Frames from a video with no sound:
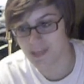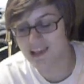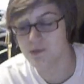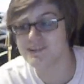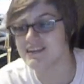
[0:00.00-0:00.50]

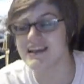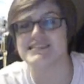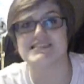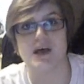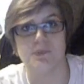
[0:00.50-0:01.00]
He was
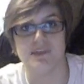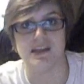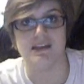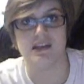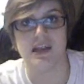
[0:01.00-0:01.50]
saying
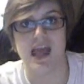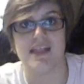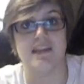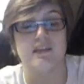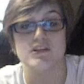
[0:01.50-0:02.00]
something,
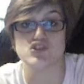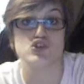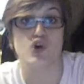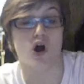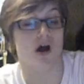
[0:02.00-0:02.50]
and then this
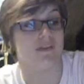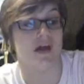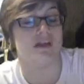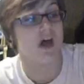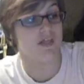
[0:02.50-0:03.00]
girl,
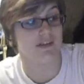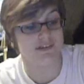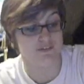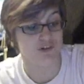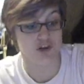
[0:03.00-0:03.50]

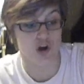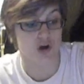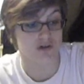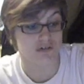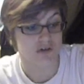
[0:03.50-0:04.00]
a different
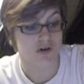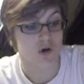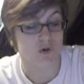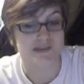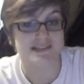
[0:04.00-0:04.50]
girl
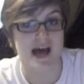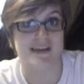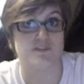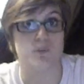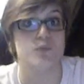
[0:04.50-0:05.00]
on the
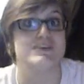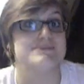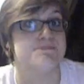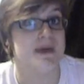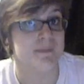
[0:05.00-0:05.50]
side of him
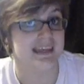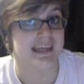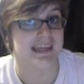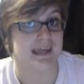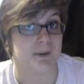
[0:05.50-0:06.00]
was
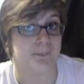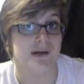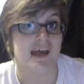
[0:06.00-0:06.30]
mimicking him,